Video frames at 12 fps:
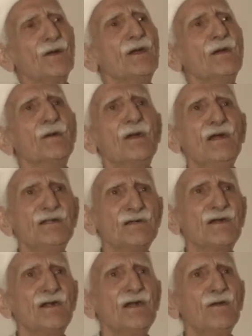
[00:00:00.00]

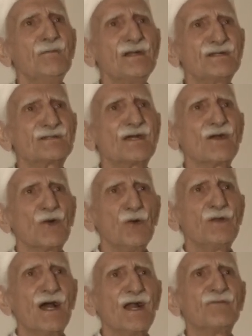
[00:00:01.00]
literally means
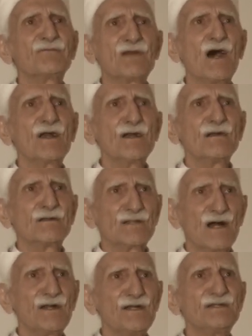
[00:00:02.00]
good health.
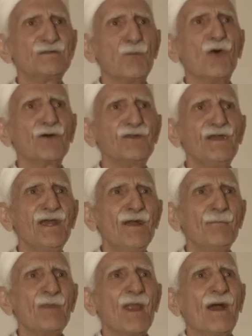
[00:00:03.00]
Tan is body,
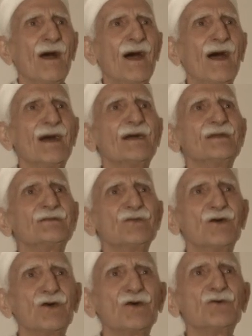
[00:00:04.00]
and
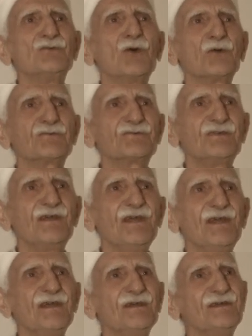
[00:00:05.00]

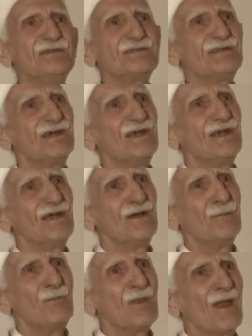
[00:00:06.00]
durusti is
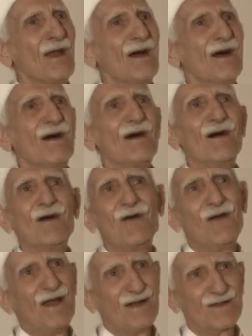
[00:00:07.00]
the
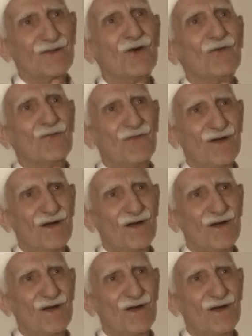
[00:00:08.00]
health of